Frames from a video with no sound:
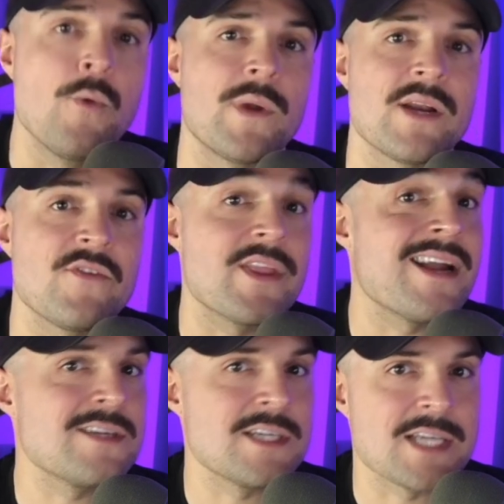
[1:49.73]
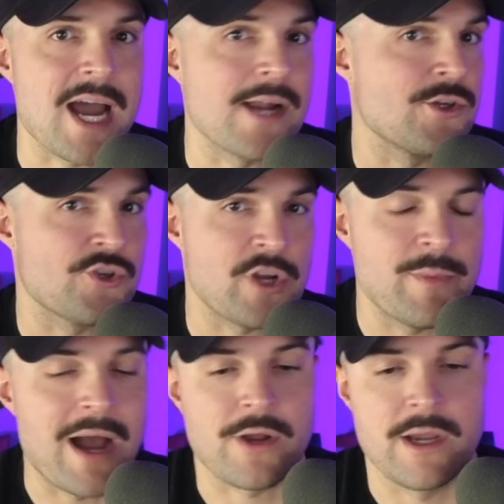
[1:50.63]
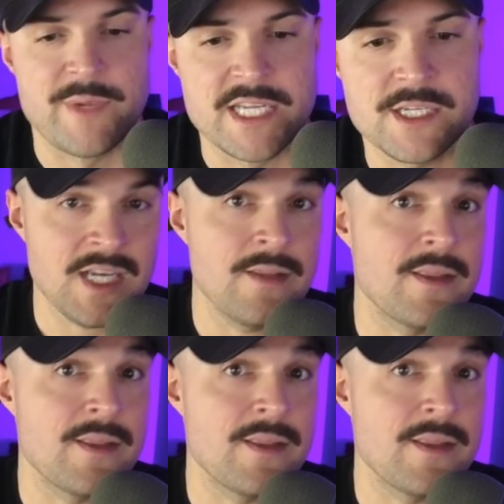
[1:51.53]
whatever their desired dream outcome is.